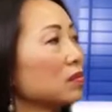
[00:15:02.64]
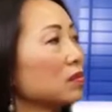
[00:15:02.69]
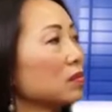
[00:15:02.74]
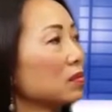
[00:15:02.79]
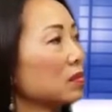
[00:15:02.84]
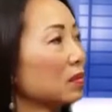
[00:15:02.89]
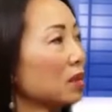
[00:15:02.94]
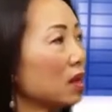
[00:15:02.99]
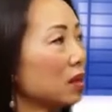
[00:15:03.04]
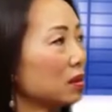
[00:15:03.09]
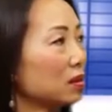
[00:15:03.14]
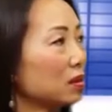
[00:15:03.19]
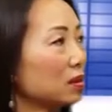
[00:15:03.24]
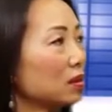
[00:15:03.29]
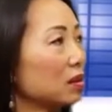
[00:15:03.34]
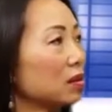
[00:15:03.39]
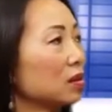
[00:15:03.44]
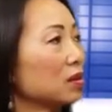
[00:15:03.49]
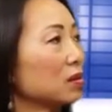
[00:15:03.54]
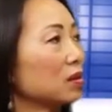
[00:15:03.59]

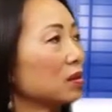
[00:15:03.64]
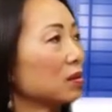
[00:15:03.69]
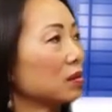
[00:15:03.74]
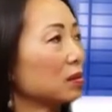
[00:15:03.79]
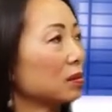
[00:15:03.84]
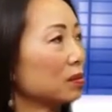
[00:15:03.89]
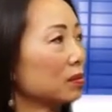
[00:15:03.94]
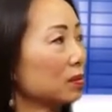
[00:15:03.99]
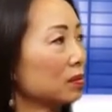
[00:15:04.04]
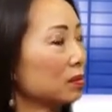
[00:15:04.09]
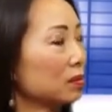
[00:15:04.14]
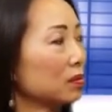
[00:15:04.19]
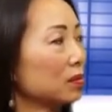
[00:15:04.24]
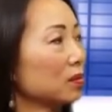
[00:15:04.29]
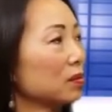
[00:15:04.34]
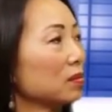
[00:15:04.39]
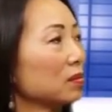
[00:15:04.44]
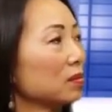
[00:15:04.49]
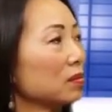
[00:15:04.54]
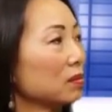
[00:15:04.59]

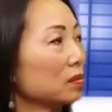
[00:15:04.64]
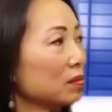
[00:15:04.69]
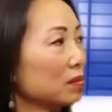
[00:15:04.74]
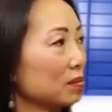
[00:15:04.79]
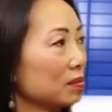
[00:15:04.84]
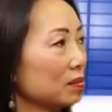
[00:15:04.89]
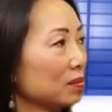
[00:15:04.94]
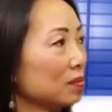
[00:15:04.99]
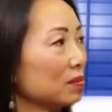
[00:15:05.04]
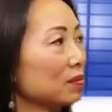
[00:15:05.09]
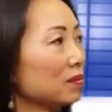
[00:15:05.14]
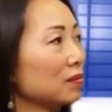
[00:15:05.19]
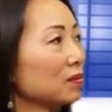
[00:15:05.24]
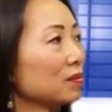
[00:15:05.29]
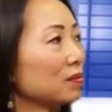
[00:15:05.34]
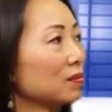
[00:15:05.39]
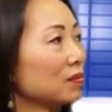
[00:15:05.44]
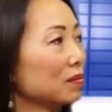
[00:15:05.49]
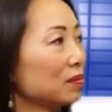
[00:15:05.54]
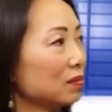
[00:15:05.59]

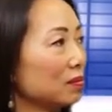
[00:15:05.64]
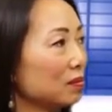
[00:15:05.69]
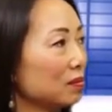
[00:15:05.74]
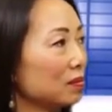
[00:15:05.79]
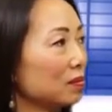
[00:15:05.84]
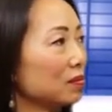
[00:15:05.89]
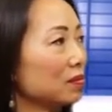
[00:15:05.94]
No words are spoken by the person on screen.